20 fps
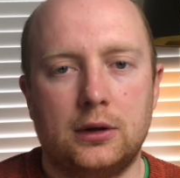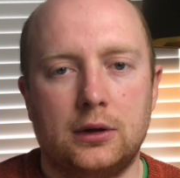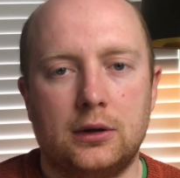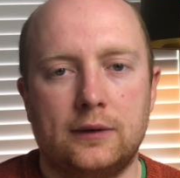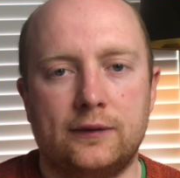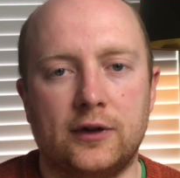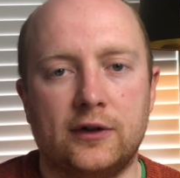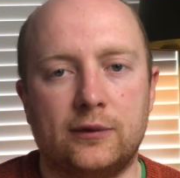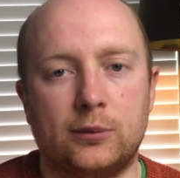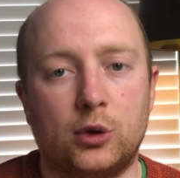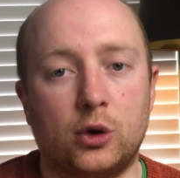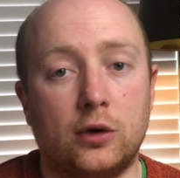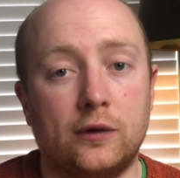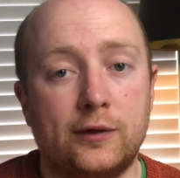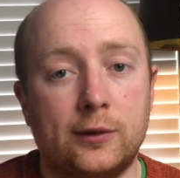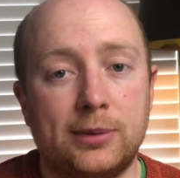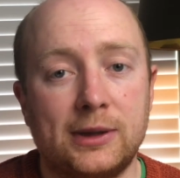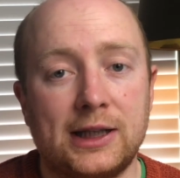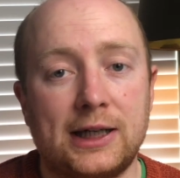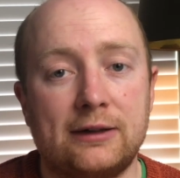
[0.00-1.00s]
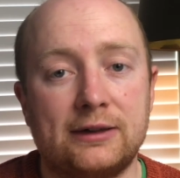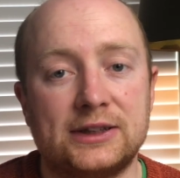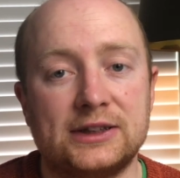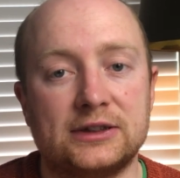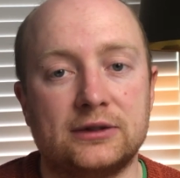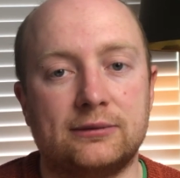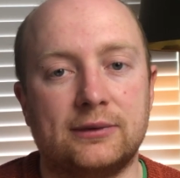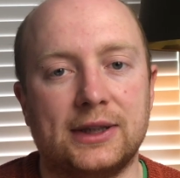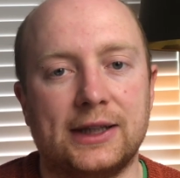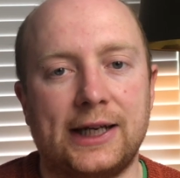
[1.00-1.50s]
Furthermore, other polarities
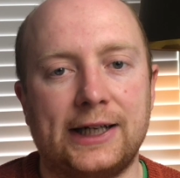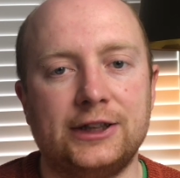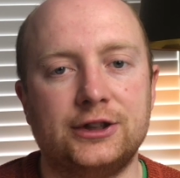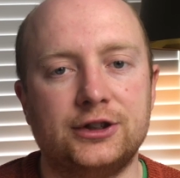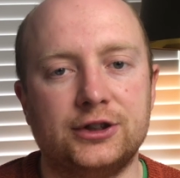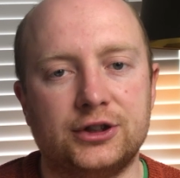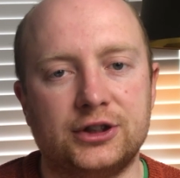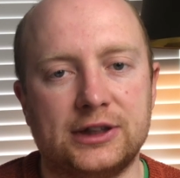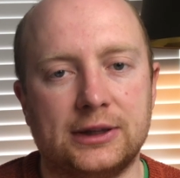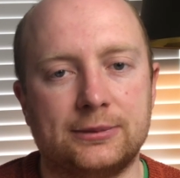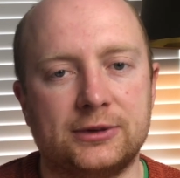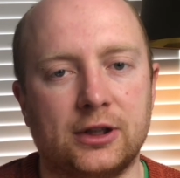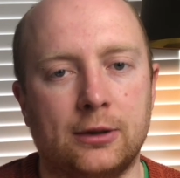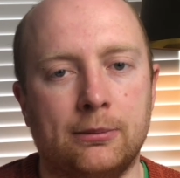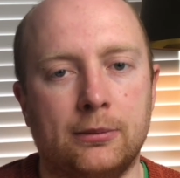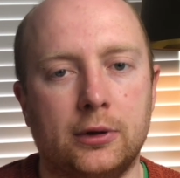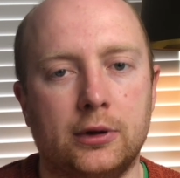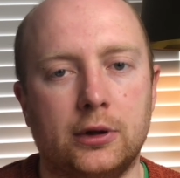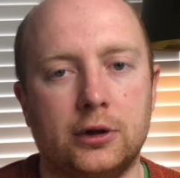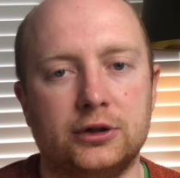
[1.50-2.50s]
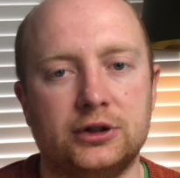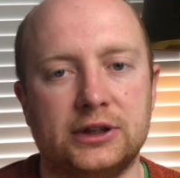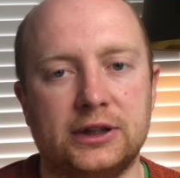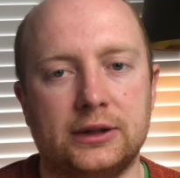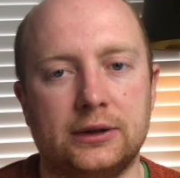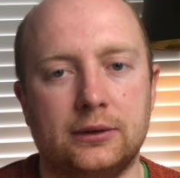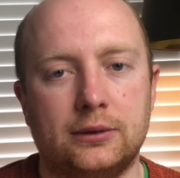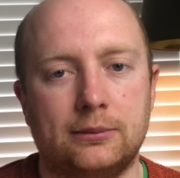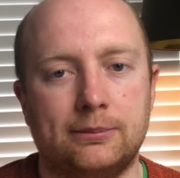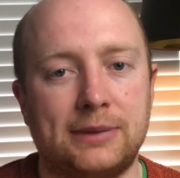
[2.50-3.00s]
and relationships emerge in
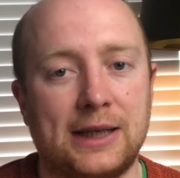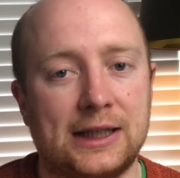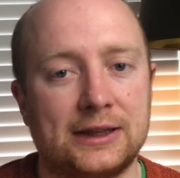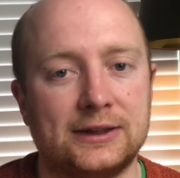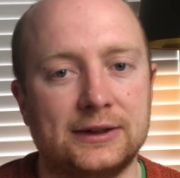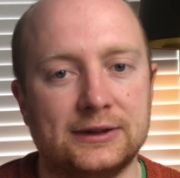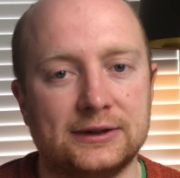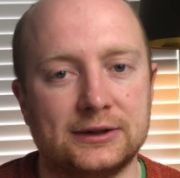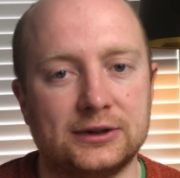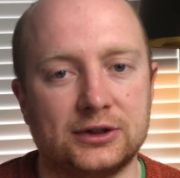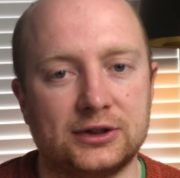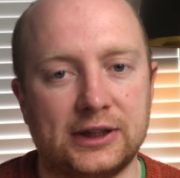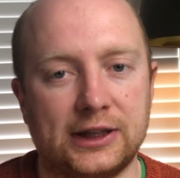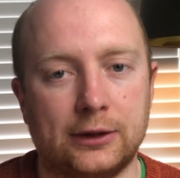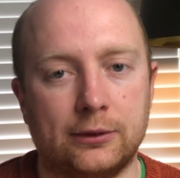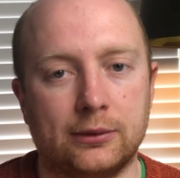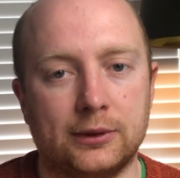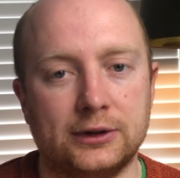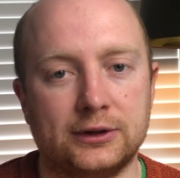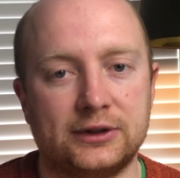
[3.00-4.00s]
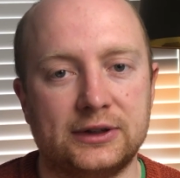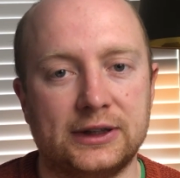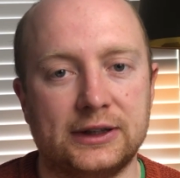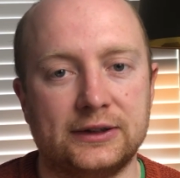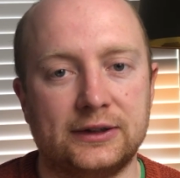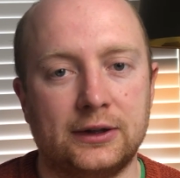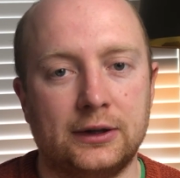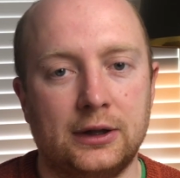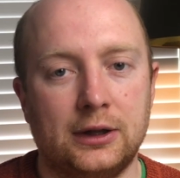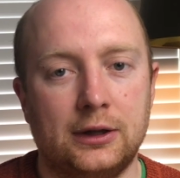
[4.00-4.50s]
patterns and
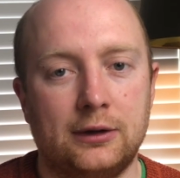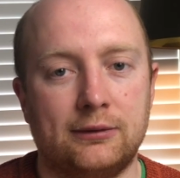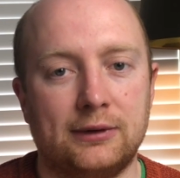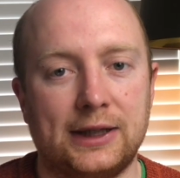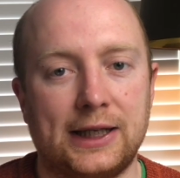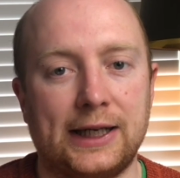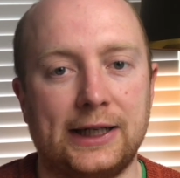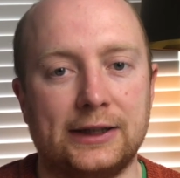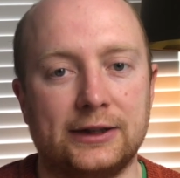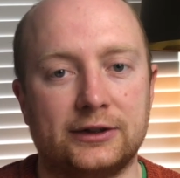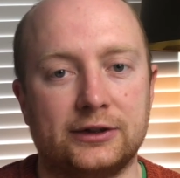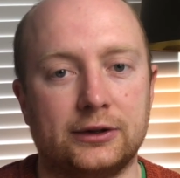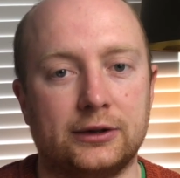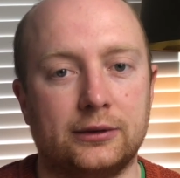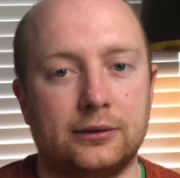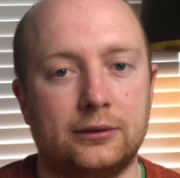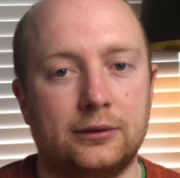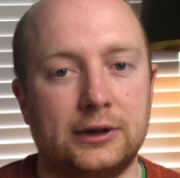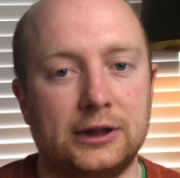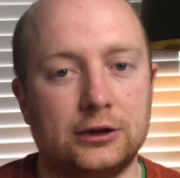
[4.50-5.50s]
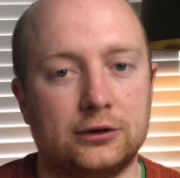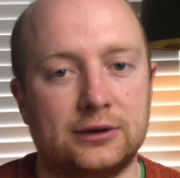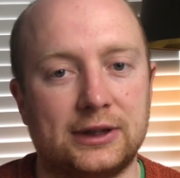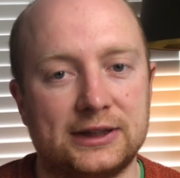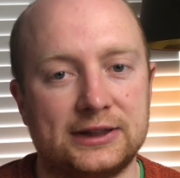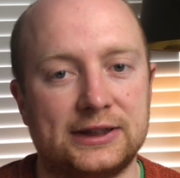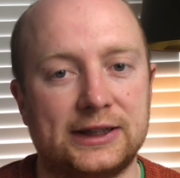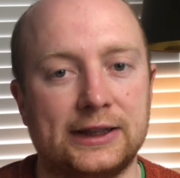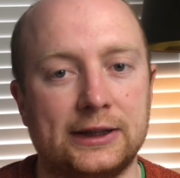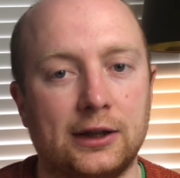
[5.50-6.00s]
sequences relating to
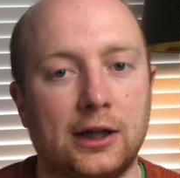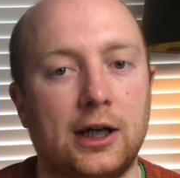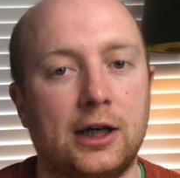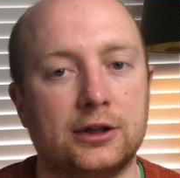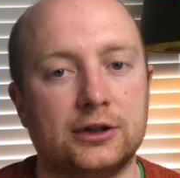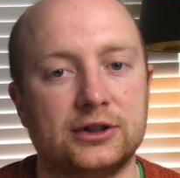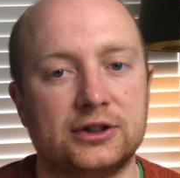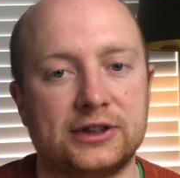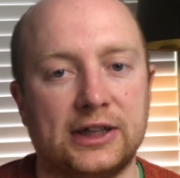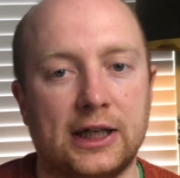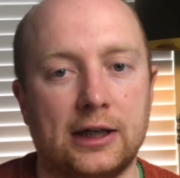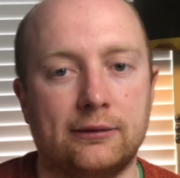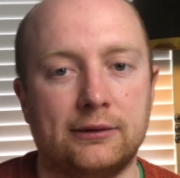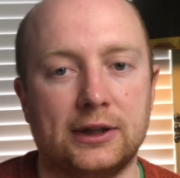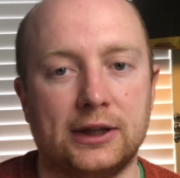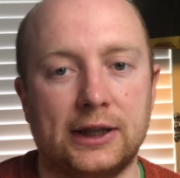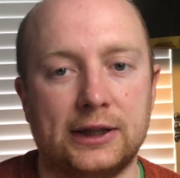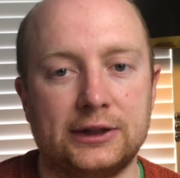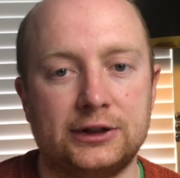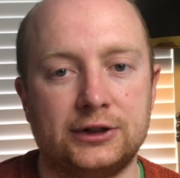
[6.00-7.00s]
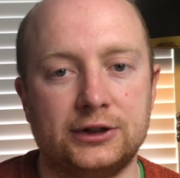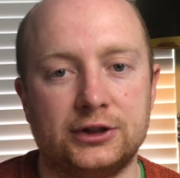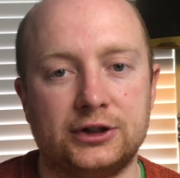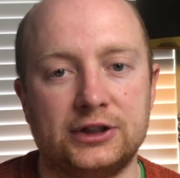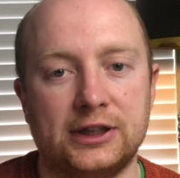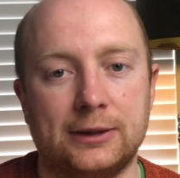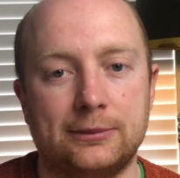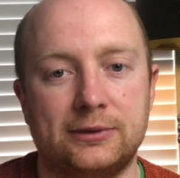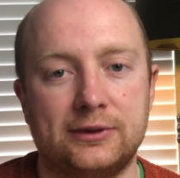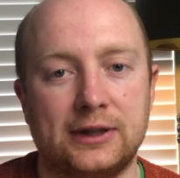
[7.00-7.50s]
interesting larger scale
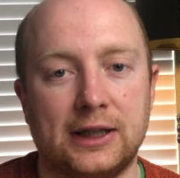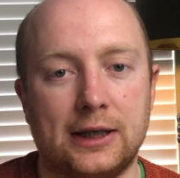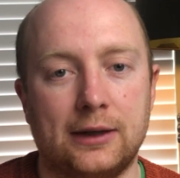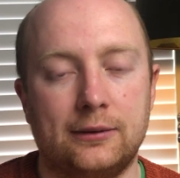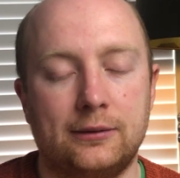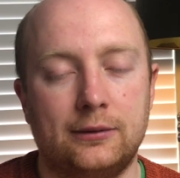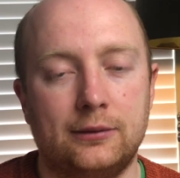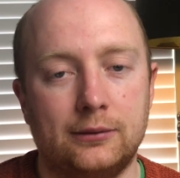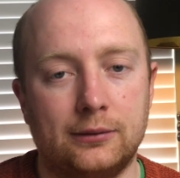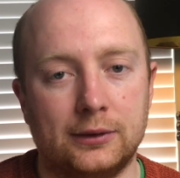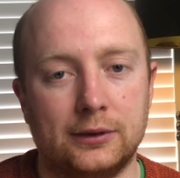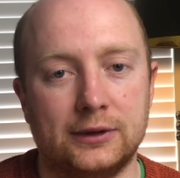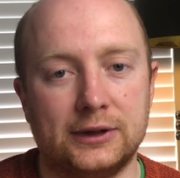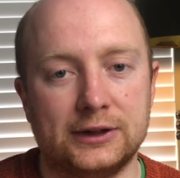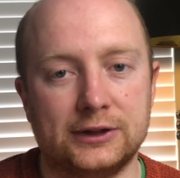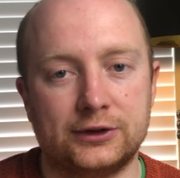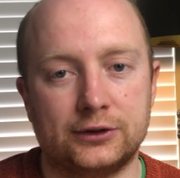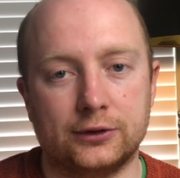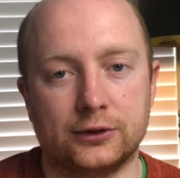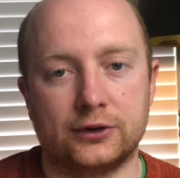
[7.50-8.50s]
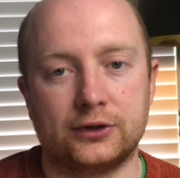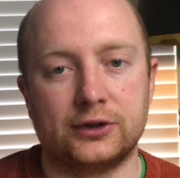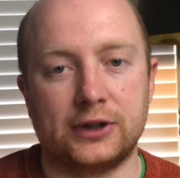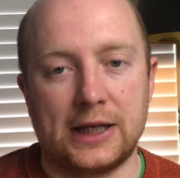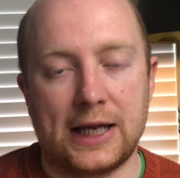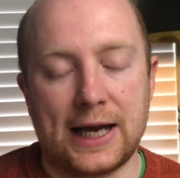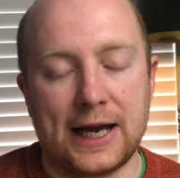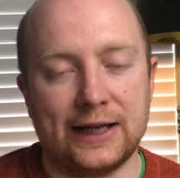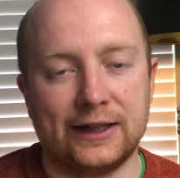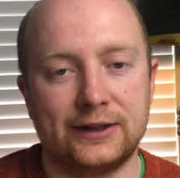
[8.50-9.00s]
relationships that we'll discuss
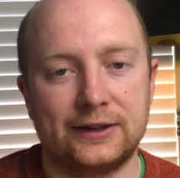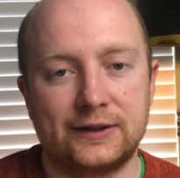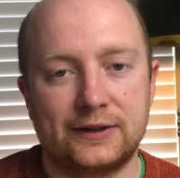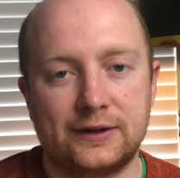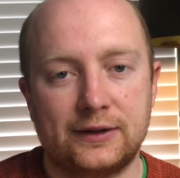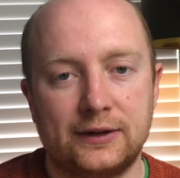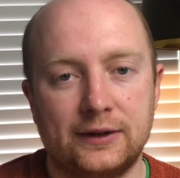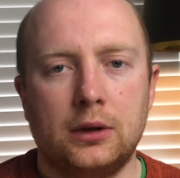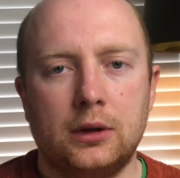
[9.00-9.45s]
next.